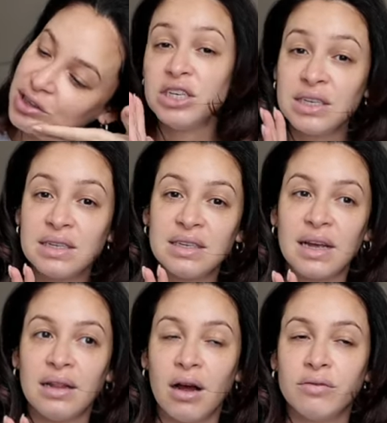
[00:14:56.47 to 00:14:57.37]
She did
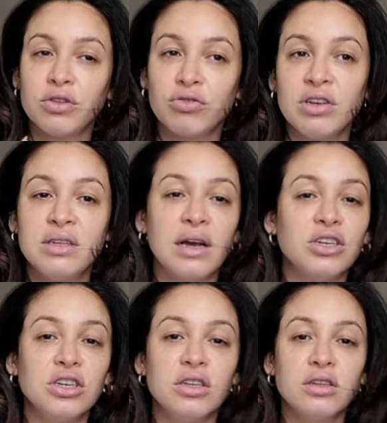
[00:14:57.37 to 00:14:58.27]
say that after three
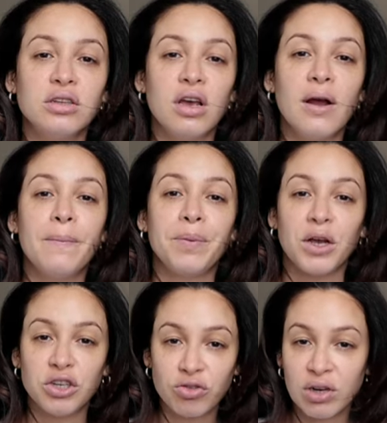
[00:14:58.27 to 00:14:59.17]
sessions I
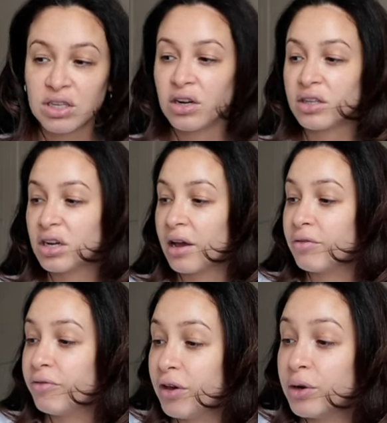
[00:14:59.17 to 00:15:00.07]
should really start to like
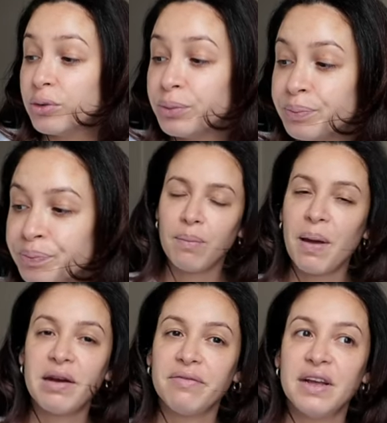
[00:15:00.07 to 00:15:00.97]
feel the
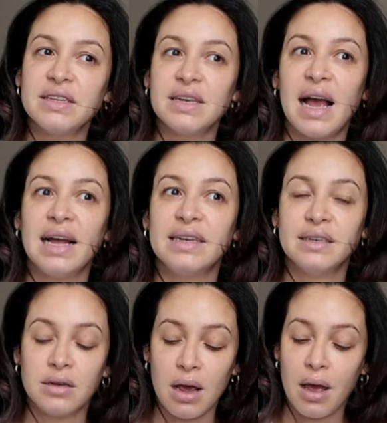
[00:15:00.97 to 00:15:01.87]
benefits
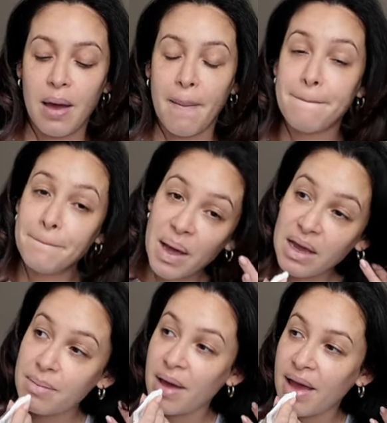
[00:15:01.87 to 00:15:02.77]
and
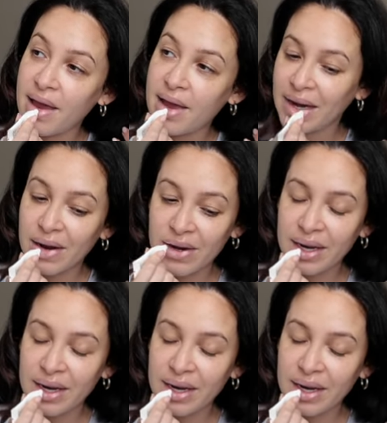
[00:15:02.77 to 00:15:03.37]
maybe not